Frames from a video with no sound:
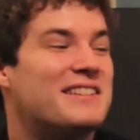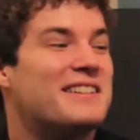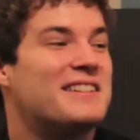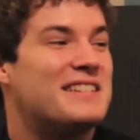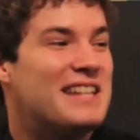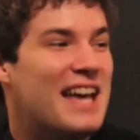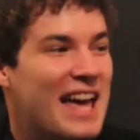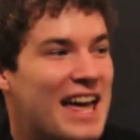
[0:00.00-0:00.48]
there are
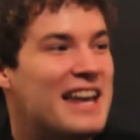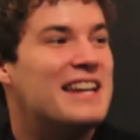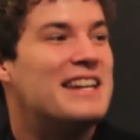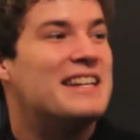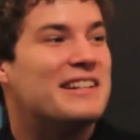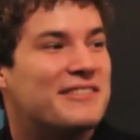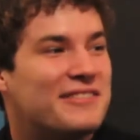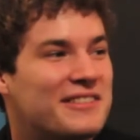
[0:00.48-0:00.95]

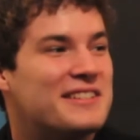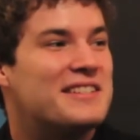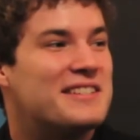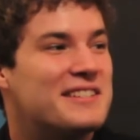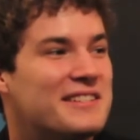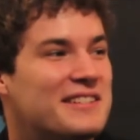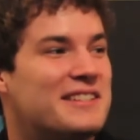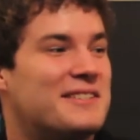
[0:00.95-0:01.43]
10 different
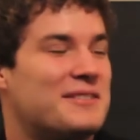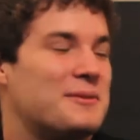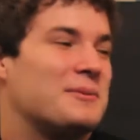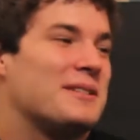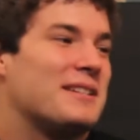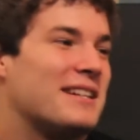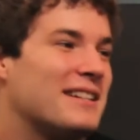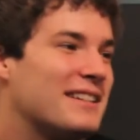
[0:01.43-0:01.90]
studios
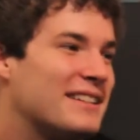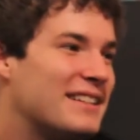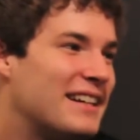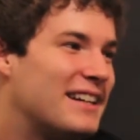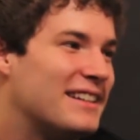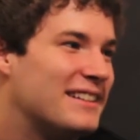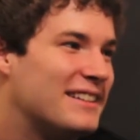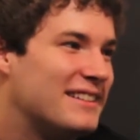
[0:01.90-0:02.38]
working on
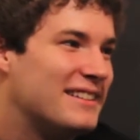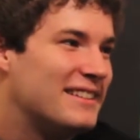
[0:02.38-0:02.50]
that.